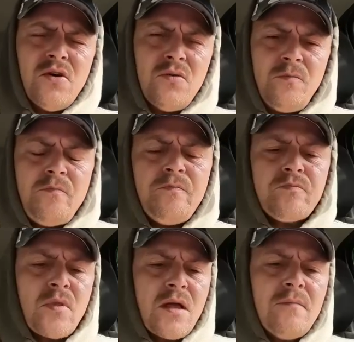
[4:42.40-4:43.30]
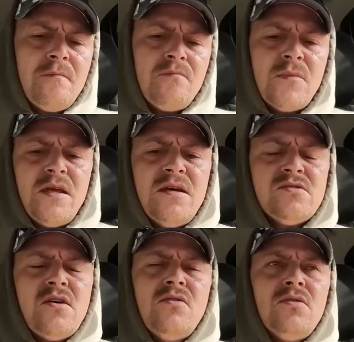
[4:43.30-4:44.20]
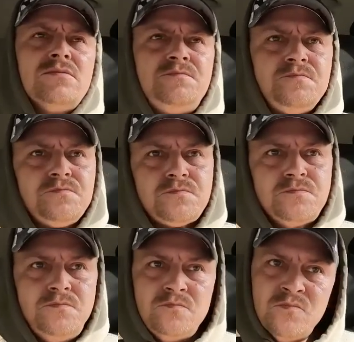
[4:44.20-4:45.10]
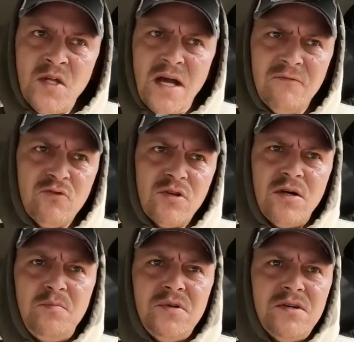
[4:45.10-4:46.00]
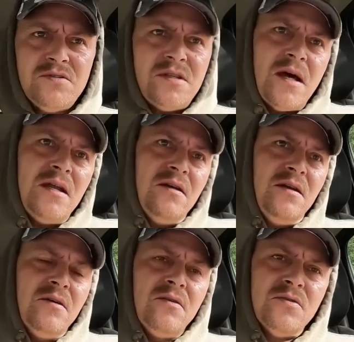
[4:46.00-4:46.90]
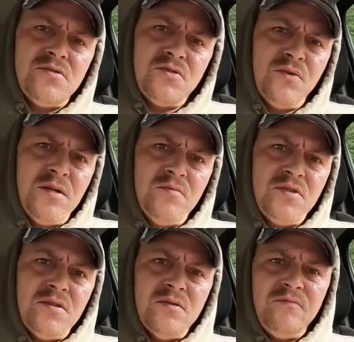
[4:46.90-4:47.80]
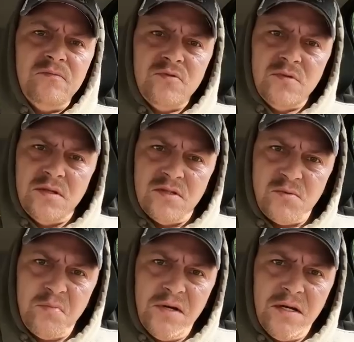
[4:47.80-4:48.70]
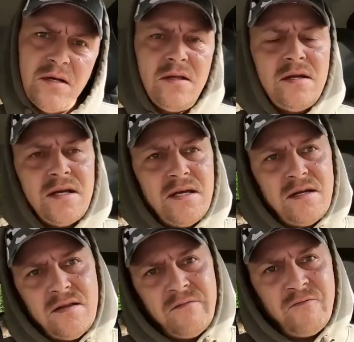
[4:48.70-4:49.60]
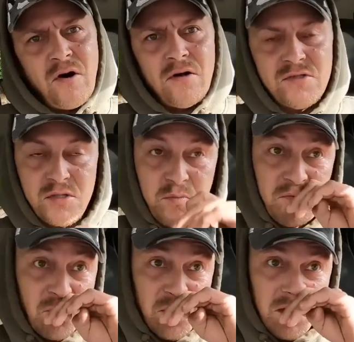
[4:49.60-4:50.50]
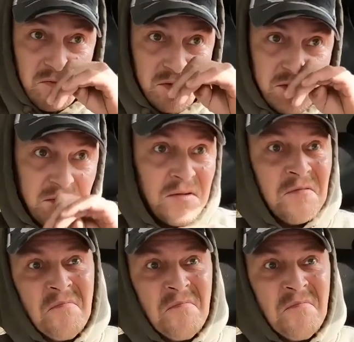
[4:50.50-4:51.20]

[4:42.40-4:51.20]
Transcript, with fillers: so, his uncle, after a couple years of that, he'd hear those screams in the in the spring and then again in the fall, just before he was